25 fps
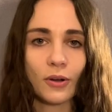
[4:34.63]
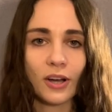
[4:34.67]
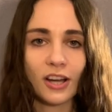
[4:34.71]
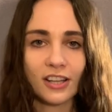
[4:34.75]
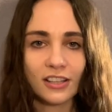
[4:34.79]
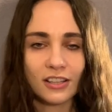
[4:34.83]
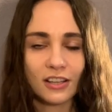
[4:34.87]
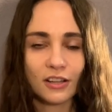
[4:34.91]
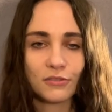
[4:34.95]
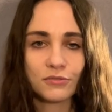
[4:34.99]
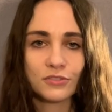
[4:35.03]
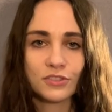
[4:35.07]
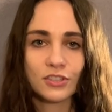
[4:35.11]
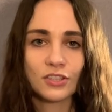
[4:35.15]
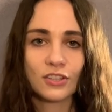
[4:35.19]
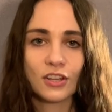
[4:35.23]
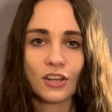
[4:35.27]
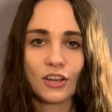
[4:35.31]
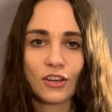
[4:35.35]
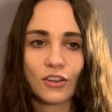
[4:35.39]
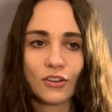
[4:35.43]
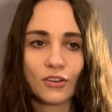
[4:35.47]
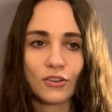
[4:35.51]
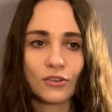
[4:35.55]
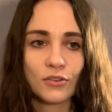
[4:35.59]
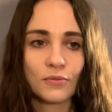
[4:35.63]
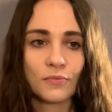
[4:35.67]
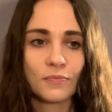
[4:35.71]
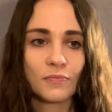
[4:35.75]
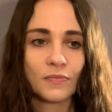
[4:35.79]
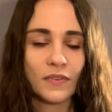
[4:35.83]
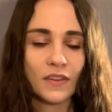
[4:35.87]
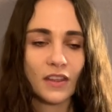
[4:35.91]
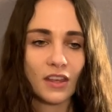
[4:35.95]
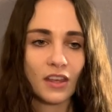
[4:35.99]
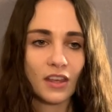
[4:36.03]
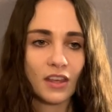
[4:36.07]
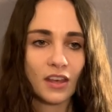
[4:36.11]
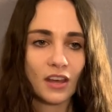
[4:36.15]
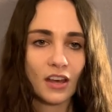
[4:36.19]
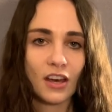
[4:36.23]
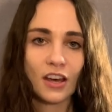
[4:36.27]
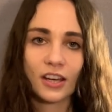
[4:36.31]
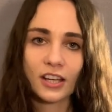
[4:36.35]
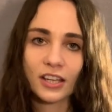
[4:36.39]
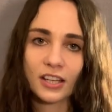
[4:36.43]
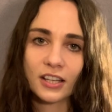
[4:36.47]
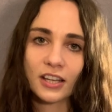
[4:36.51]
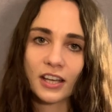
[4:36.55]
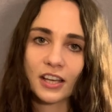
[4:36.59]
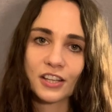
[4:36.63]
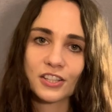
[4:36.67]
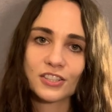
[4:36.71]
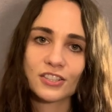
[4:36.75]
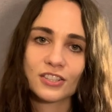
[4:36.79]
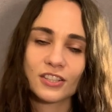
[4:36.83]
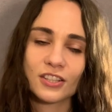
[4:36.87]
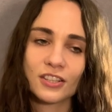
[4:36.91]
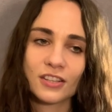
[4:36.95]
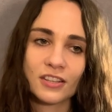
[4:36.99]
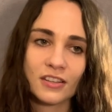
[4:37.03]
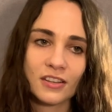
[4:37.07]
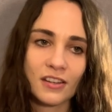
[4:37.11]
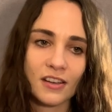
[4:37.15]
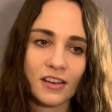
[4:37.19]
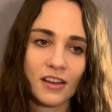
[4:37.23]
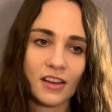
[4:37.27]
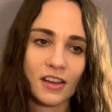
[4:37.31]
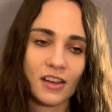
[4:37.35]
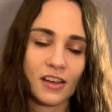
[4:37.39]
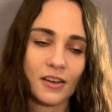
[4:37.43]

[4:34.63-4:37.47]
I'd love to know her connection